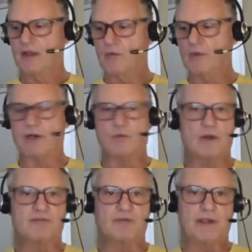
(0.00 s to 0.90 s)
We had a
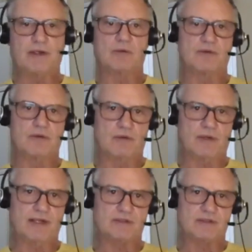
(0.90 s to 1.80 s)
wonderful year with
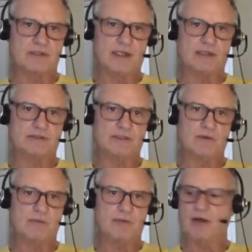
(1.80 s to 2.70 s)
donations last year.
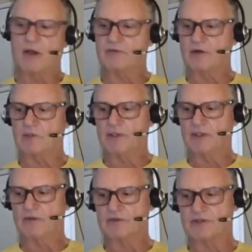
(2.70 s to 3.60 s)
We paid all of our
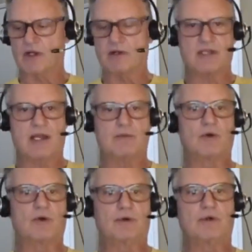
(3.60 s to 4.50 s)
bills on time
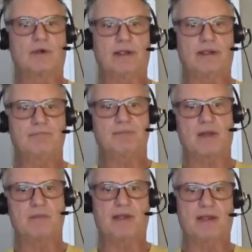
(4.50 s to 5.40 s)
or early.
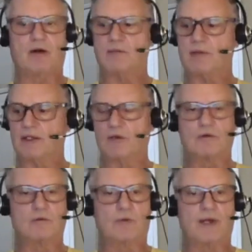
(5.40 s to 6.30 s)
I paid all my
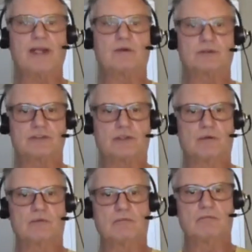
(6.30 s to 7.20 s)
local radio
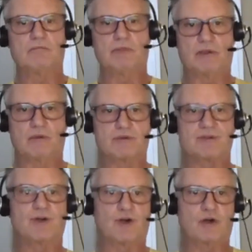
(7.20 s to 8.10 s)
show
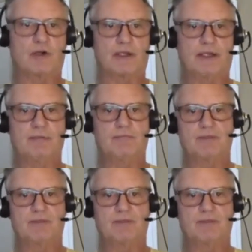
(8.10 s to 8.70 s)
bills early.